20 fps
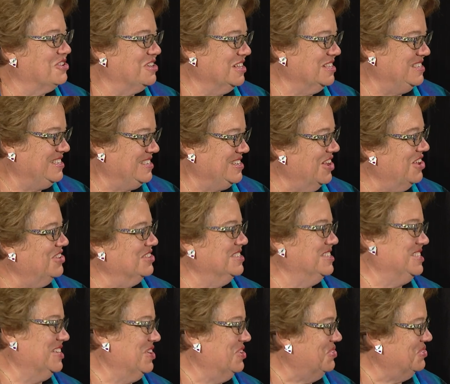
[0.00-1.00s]

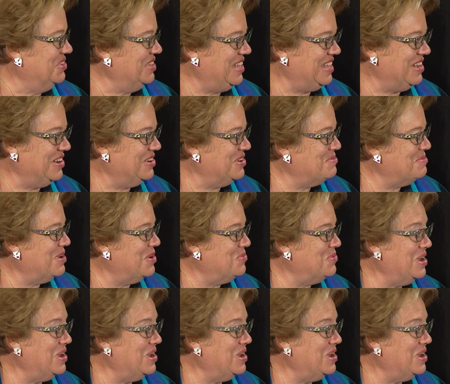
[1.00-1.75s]
consultants and only cared about